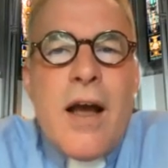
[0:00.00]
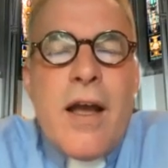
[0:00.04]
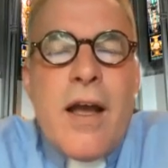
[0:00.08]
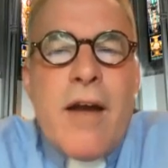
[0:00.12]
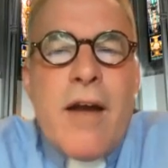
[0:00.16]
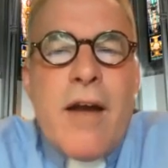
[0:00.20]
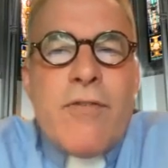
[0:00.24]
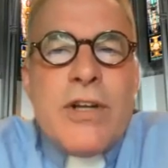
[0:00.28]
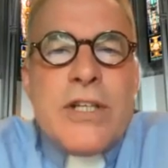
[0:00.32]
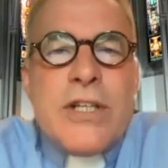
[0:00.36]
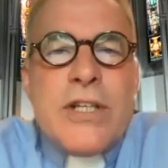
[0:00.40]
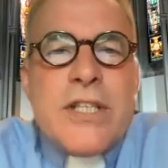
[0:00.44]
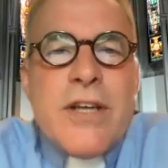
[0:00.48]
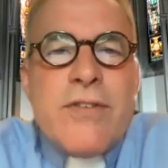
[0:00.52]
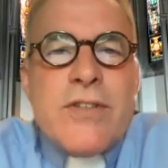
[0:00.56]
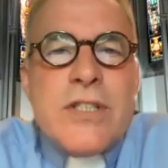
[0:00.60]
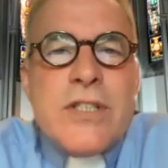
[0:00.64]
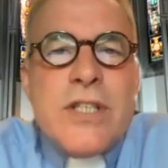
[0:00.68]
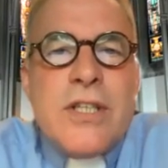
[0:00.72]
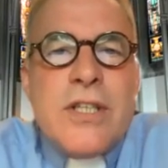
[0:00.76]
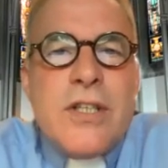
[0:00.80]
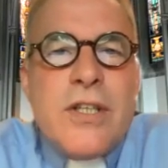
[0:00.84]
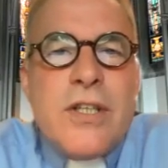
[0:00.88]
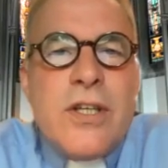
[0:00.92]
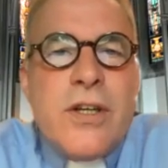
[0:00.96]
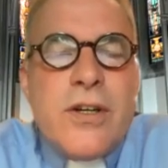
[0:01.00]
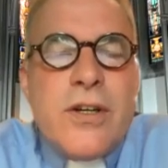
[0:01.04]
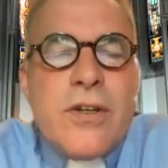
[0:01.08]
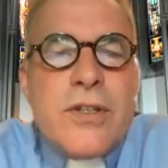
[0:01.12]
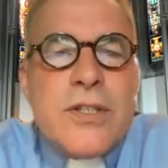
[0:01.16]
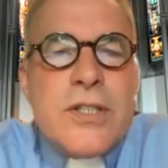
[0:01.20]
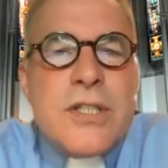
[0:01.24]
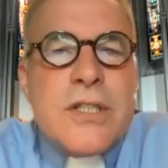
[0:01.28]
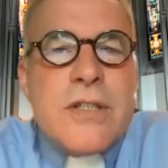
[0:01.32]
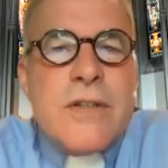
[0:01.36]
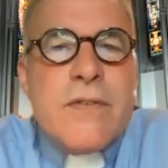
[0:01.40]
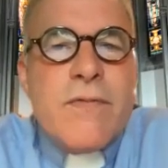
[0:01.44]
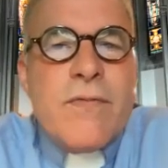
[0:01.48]
Every 17
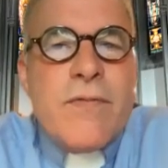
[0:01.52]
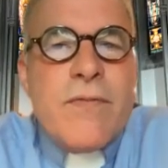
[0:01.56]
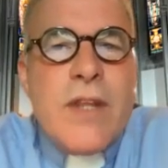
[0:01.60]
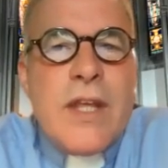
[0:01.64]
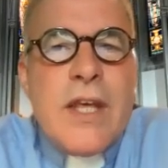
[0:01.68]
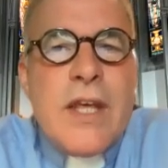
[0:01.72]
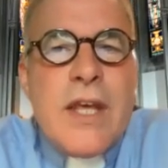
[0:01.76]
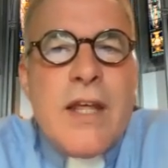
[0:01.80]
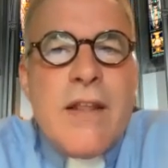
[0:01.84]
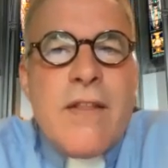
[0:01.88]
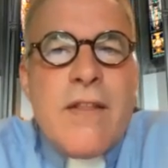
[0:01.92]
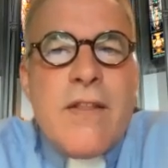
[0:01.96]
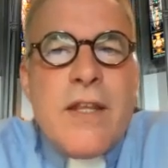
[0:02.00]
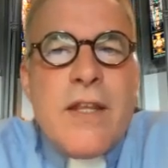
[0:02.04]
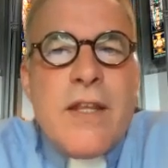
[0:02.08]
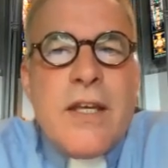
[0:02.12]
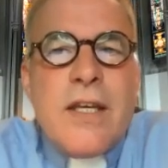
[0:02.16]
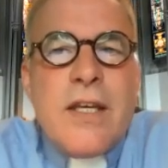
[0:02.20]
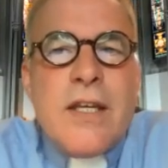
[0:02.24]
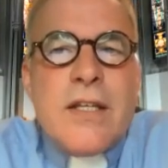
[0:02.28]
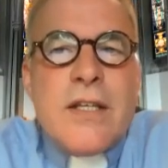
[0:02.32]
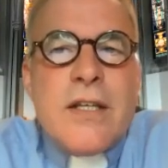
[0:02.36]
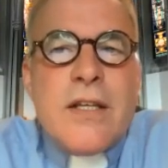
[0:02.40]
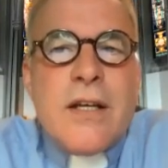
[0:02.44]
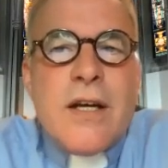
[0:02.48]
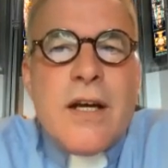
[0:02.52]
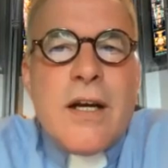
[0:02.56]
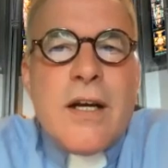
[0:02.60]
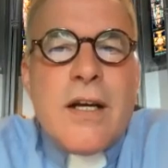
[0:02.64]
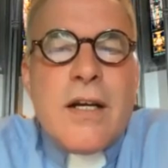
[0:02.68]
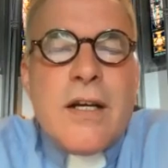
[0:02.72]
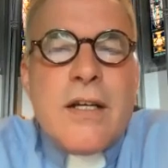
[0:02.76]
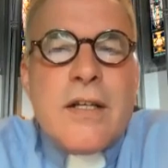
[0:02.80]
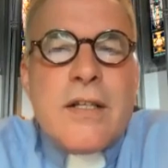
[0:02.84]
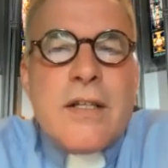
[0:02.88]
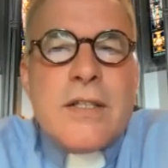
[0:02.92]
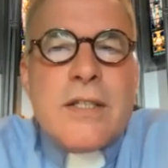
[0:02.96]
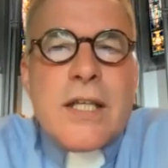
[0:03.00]
years, the
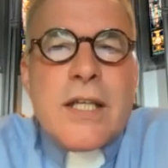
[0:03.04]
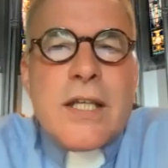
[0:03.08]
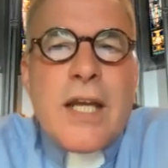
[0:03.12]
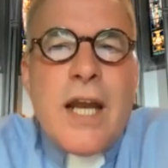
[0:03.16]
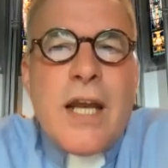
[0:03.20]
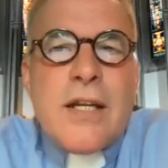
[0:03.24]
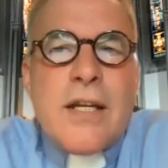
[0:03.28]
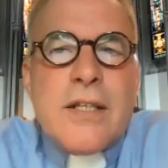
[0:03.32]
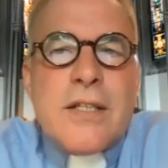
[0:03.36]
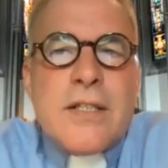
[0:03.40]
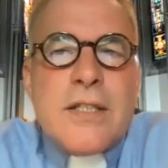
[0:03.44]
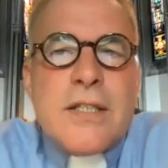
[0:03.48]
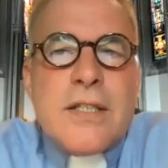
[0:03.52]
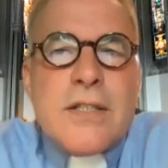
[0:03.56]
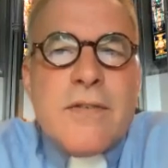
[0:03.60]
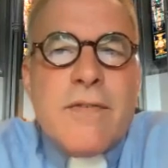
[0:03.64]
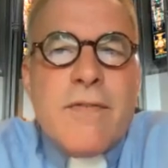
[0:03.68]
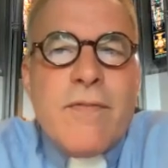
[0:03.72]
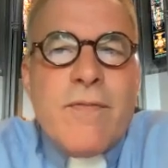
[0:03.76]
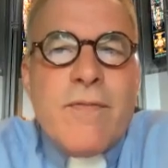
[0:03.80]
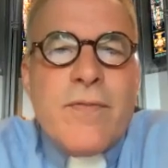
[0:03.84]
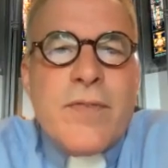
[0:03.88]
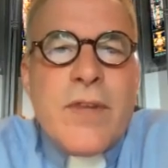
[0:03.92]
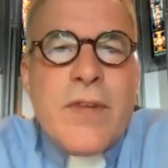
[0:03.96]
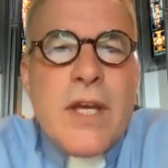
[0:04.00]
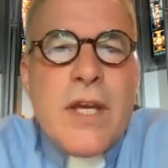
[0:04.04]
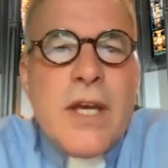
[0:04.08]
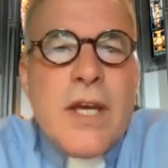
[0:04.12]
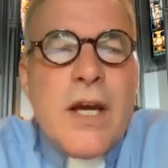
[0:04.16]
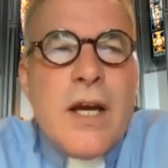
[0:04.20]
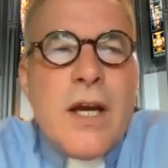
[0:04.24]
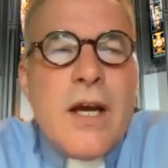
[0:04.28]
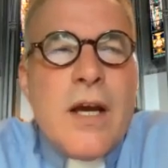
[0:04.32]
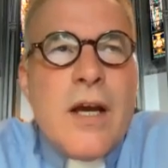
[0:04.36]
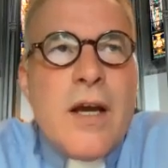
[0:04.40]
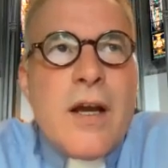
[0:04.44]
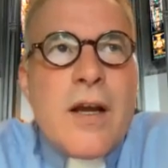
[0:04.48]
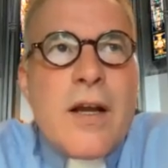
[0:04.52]
cicadas
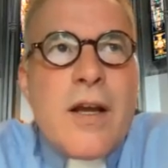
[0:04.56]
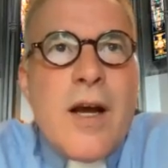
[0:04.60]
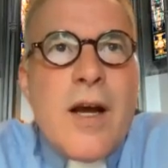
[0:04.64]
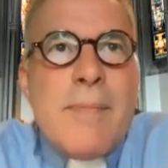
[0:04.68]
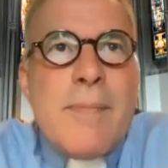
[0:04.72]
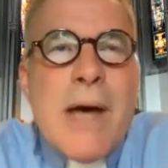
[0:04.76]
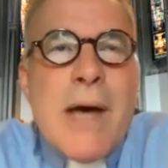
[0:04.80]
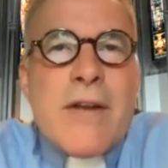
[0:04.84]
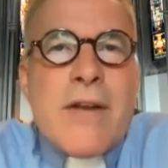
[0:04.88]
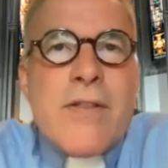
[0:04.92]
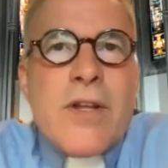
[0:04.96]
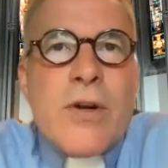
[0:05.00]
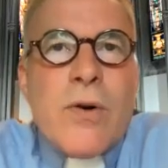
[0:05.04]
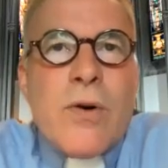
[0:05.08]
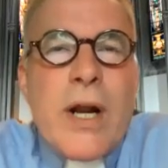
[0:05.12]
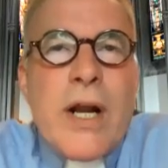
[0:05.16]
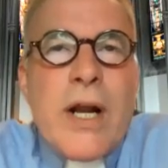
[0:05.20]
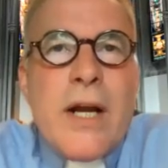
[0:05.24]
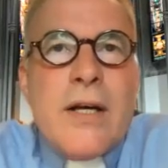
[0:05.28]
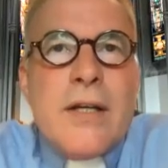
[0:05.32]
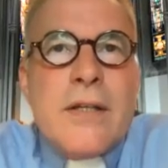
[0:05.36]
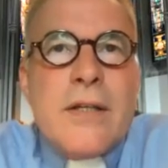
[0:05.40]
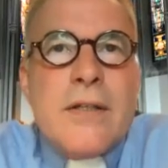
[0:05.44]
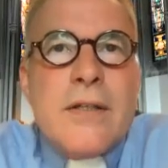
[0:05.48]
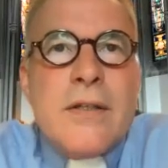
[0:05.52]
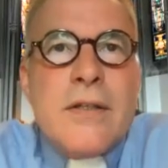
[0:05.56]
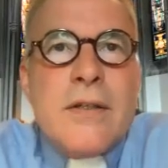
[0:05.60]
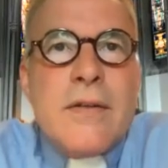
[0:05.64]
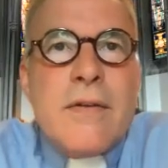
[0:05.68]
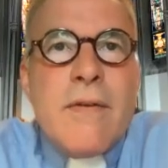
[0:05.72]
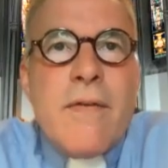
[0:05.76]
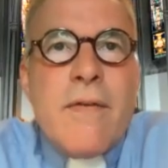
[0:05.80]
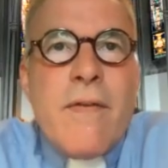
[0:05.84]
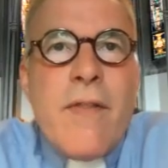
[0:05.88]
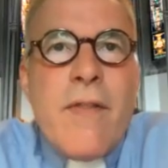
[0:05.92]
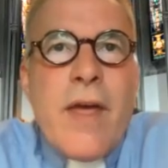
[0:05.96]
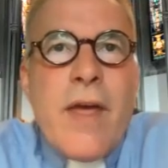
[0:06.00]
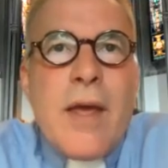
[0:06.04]
come out of the ground,
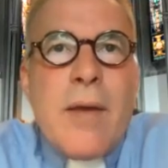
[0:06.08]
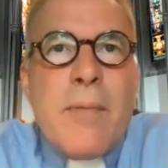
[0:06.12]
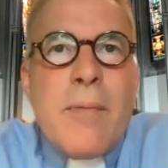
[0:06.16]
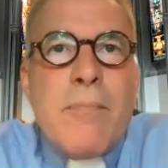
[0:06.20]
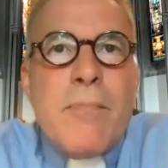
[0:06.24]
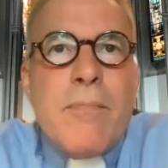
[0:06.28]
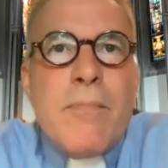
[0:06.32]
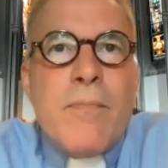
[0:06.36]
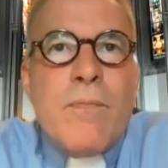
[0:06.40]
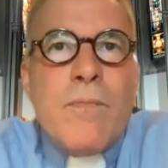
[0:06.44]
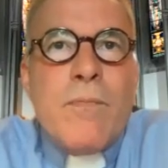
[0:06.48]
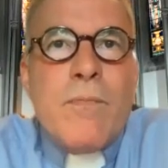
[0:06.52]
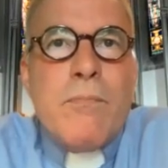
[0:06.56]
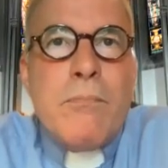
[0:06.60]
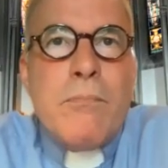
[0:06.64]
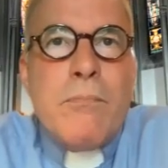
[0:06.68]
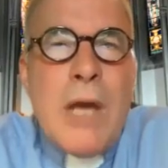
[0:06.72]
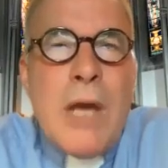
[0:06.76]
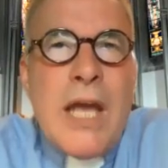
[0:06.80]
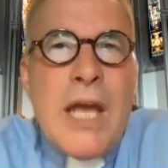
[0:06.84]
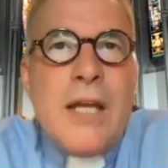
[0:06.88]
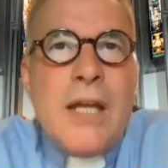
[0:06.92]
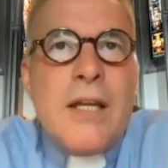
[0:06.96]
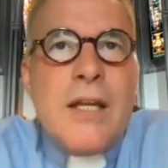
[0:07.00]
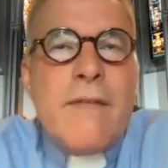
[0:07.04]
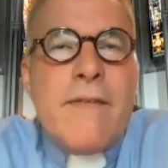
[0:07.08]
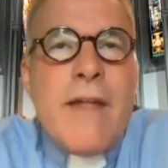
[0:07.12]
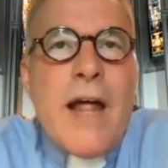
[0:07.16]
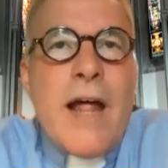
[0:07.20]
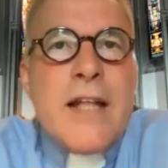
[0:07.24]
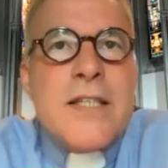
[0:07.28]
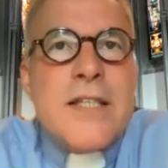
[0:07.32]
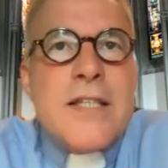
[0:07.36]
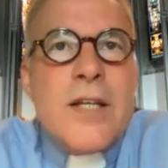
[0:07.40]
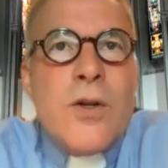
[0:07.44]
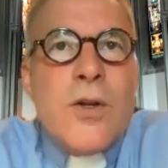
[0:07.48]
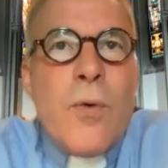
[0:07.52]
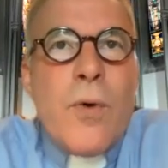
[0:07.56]
they mate, and
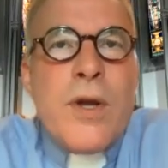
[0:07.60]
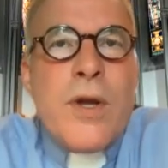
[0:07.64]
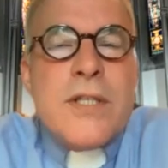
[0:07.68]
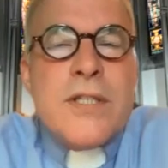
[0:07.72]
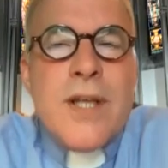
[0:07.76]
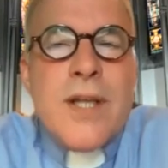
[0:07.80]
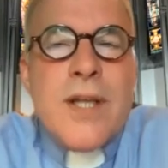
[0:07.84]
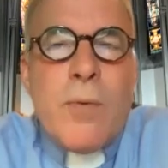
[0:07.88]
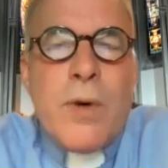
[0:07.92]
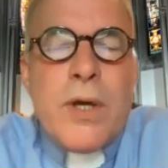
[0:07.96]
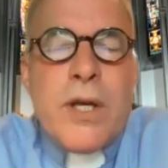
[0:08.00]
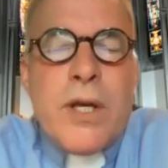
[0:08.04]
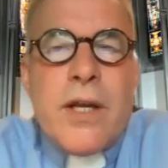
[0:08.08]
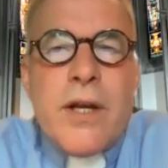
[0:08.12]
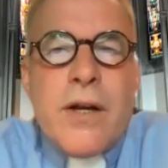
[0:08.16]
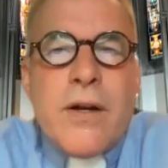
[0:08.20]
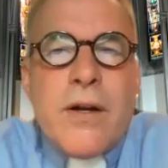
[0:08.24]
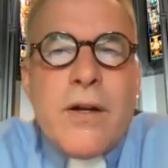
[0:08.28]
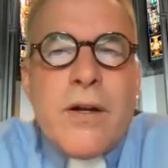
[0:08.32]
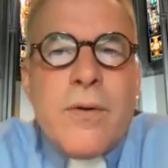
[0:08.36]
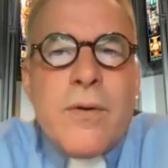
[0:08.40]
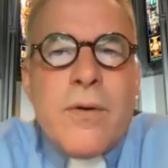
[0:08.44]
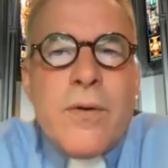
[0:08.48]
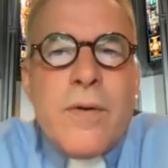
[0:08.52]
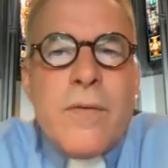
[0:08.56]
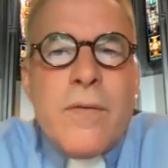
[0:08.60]
that's the noise that we hear.